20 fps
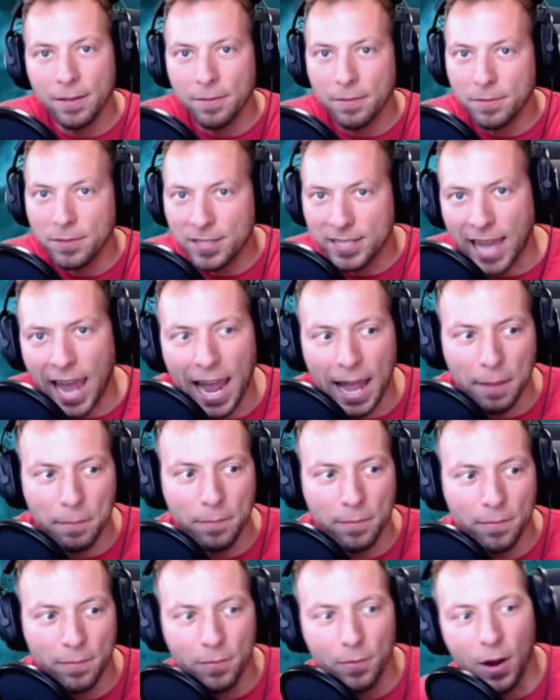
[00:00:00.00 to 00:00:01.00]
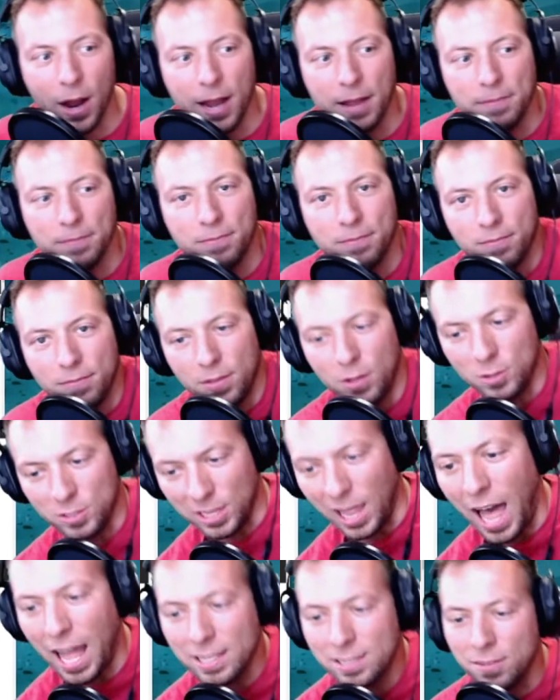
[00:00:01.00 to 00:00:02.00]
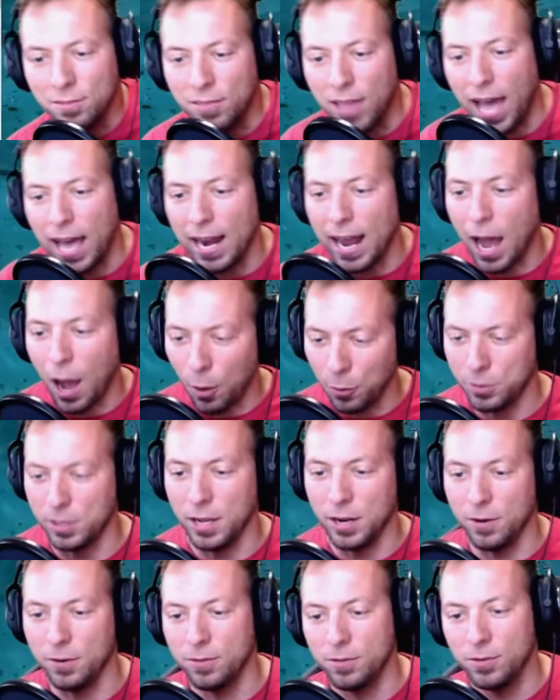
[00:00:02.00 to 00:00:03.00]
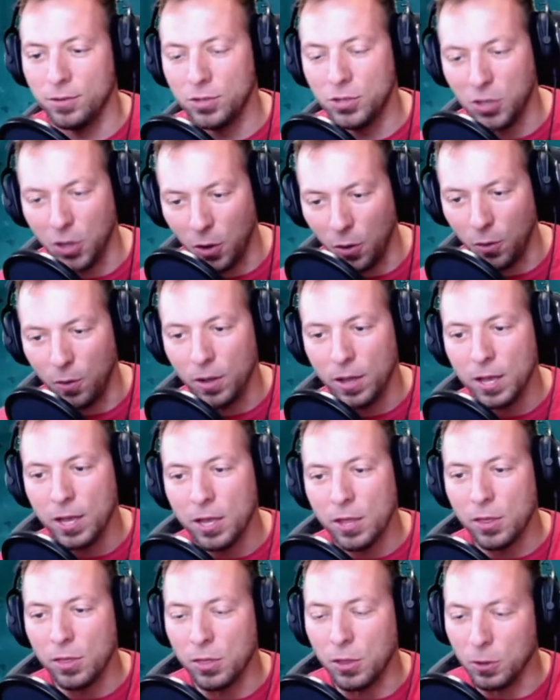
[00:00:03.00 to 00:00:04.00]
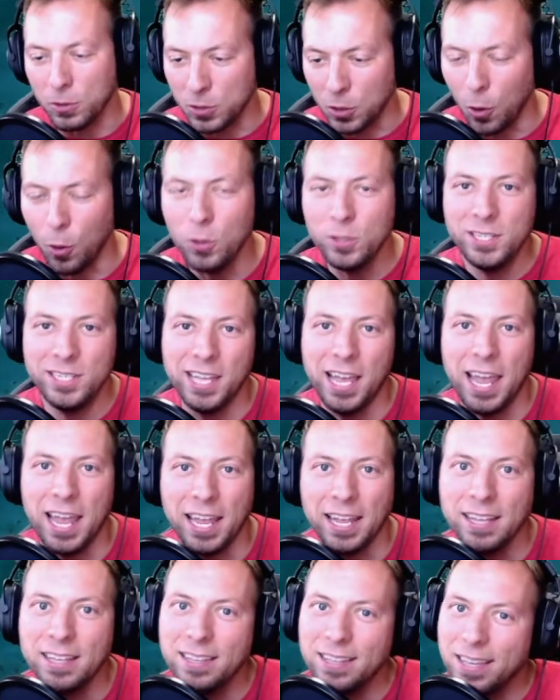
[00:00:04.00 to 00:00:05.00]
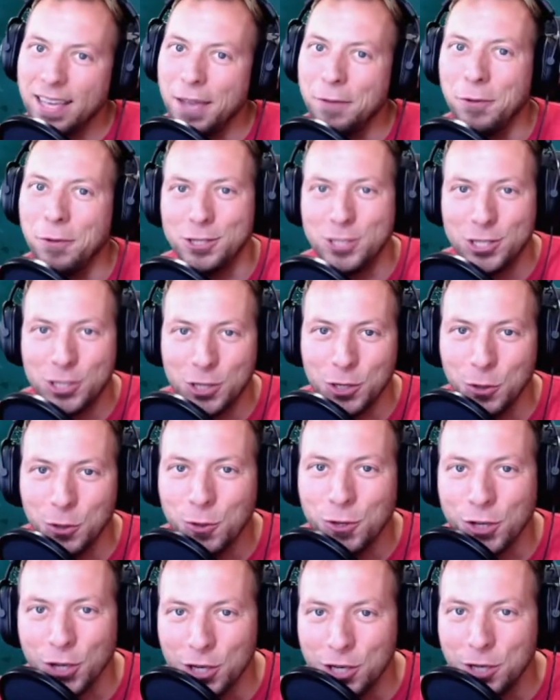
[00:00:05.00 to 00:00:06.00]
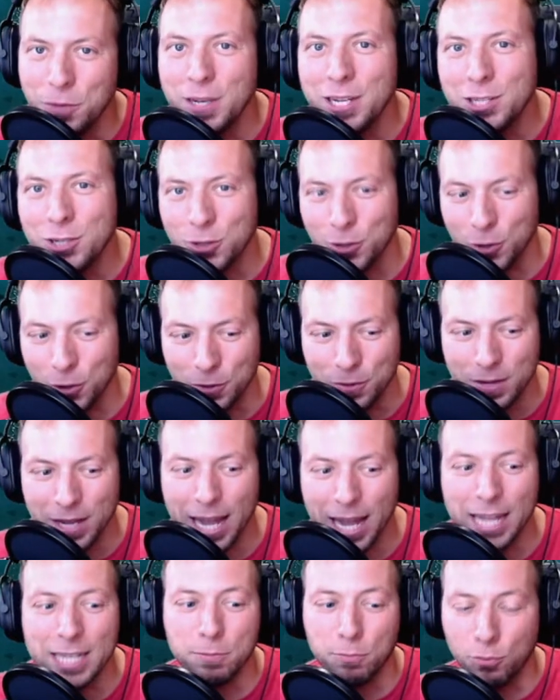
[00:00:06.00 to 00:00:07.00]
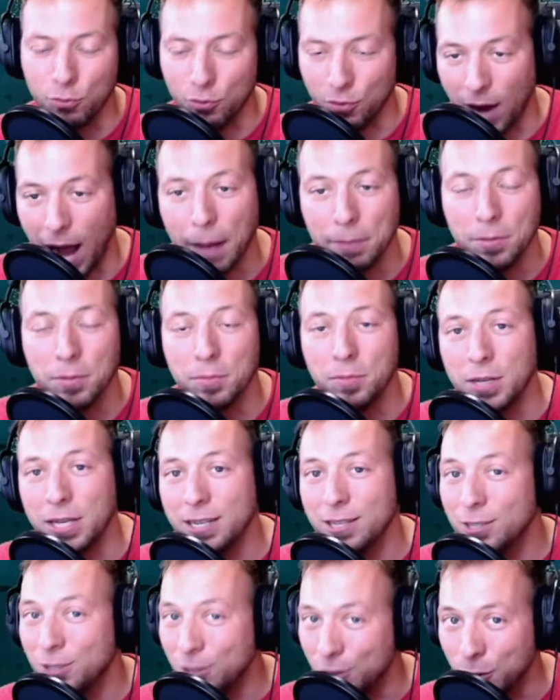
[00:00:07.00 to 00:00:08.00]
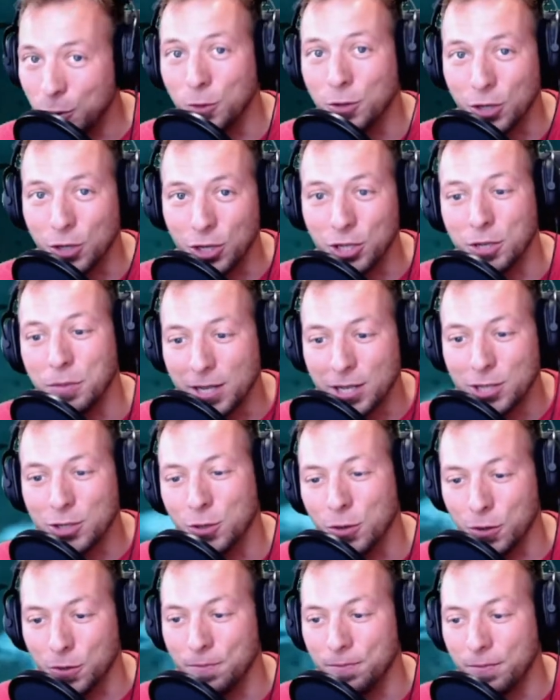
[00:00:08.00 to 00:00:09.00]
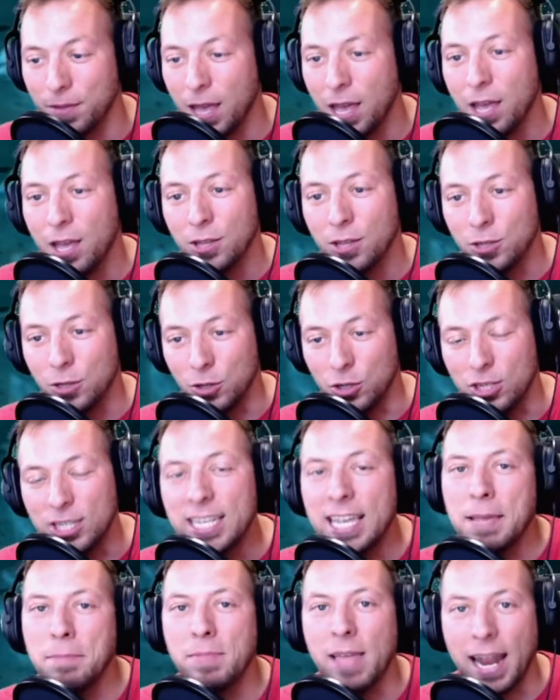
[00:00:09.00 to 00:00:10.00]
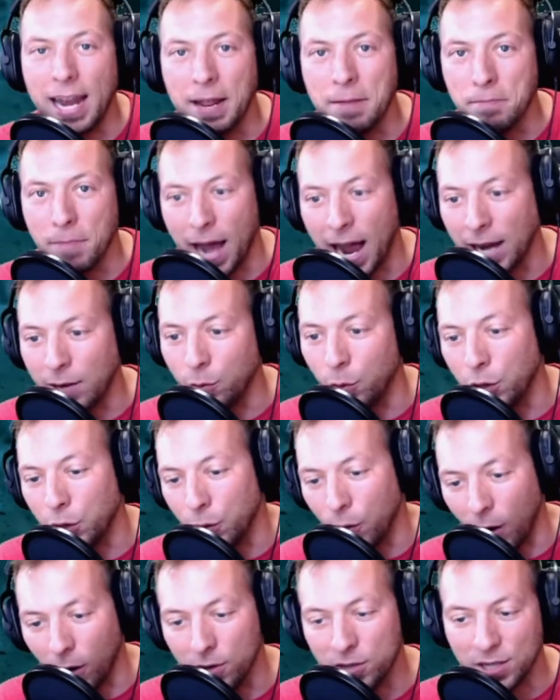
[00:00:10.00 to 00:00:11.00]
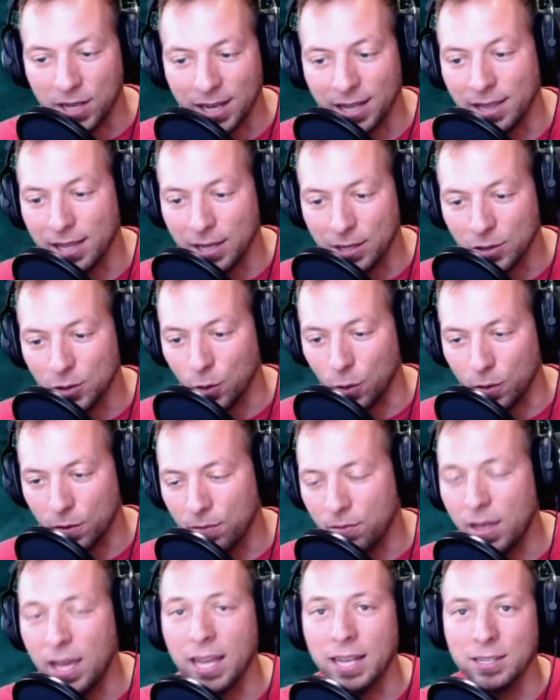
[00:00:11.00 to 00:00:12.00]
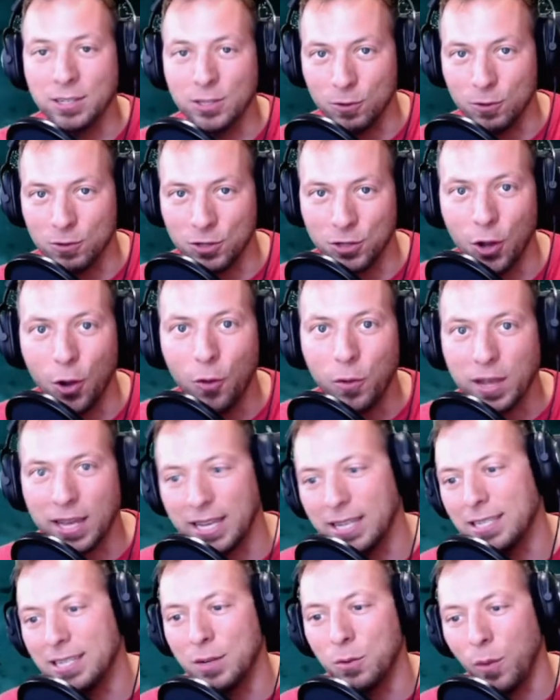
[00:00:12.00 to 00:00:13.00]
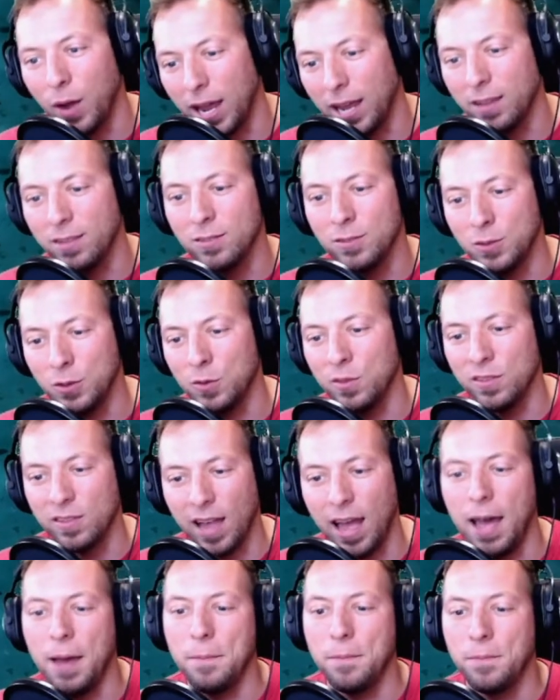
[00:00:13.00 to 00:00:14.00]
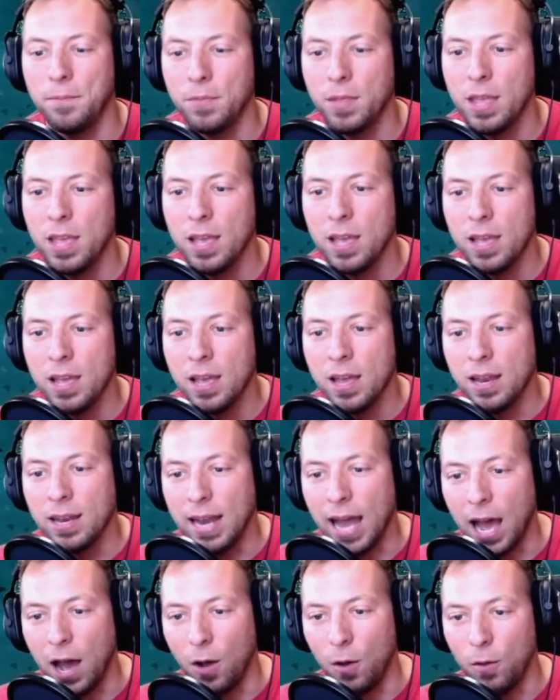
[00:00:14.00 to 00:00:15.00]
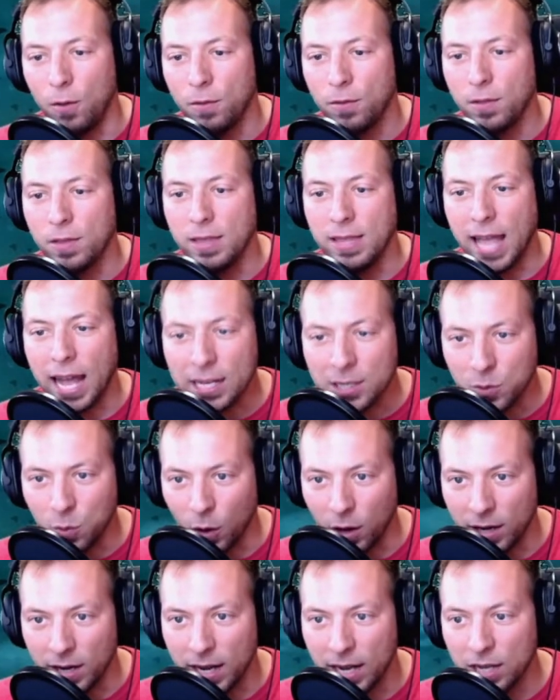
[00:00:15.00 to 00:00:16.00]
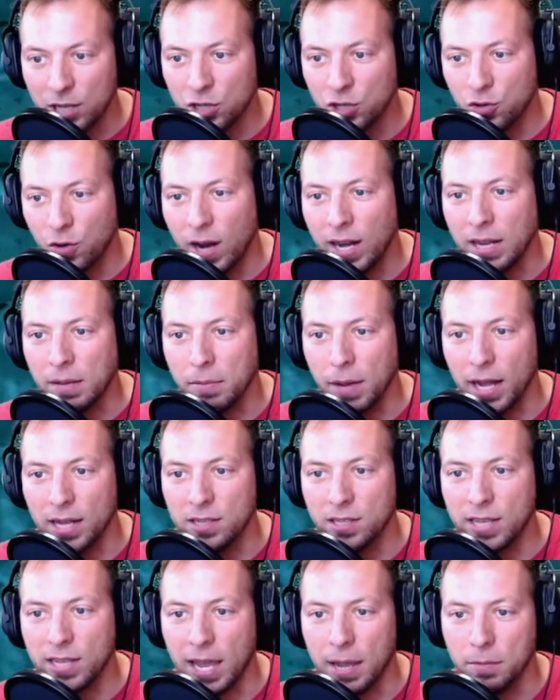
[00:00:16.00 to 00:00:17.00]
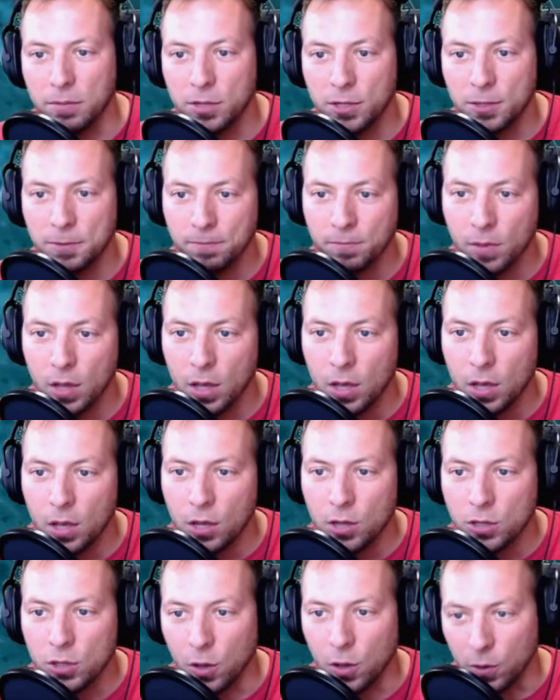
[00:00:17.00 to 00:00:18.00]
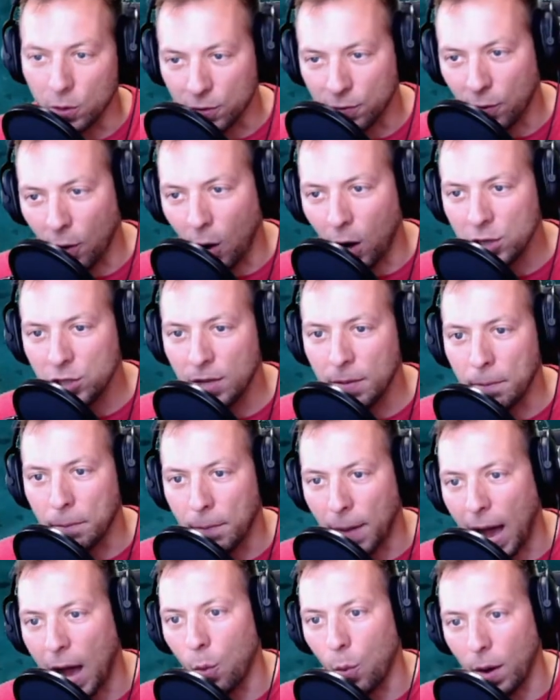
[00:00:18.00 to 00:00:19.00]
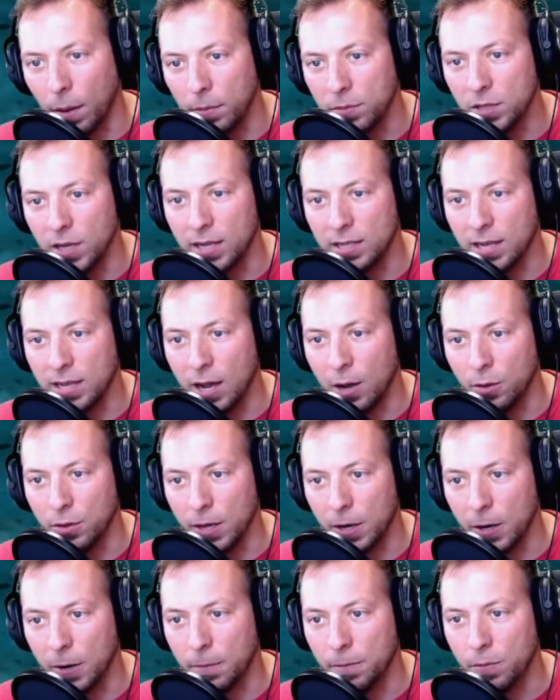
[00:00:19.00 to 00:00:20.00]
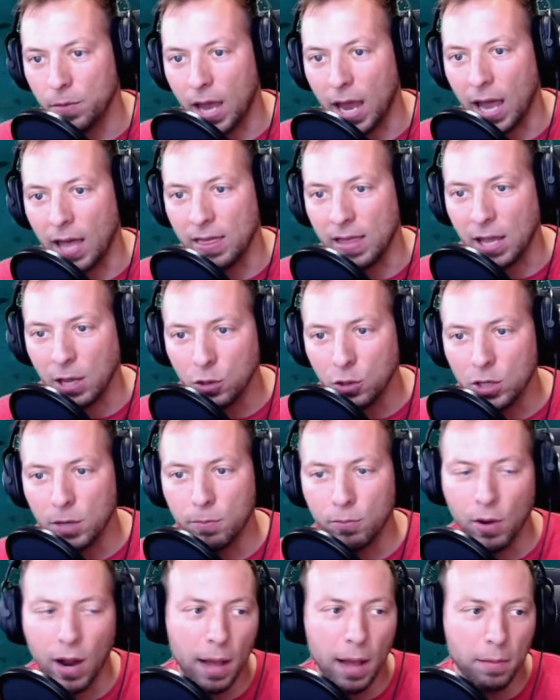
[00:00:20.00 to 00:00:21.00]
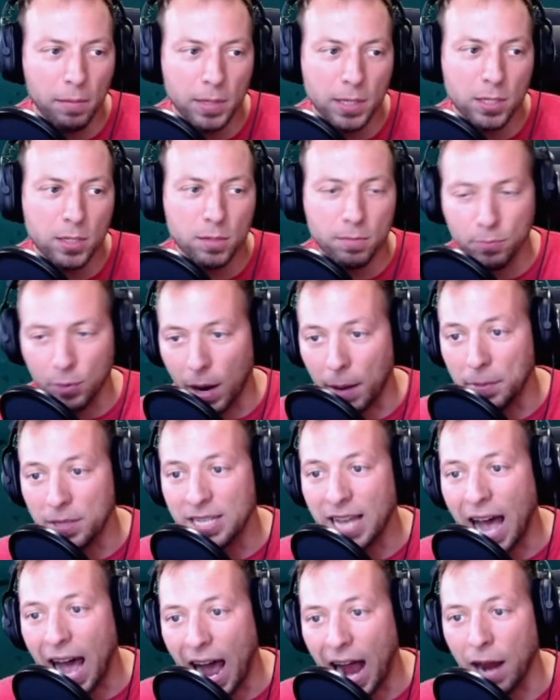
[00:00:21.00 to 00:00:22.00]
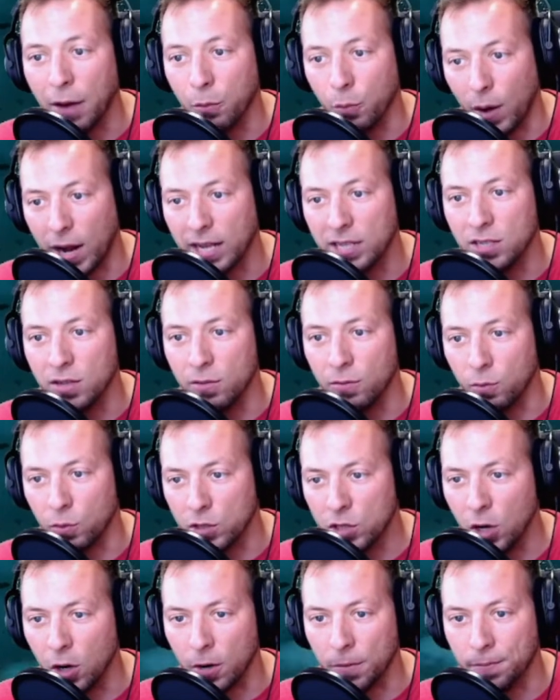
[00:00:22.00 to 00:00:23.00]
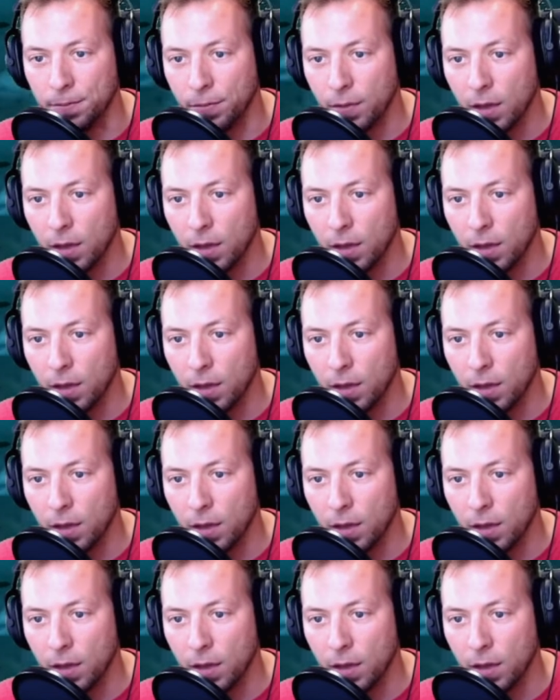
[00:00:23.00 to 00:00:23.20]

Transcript: Scam, right? There's lots of that out there. So there's an old saying, if it's too good to be true, it's probably too good to be true. So just keep that in mind when you are seeing these sort of things. no easy way to the top. Now, next one is trading bot scams. So there's fraudulent bot websites out there, and they usually promise high rates of return.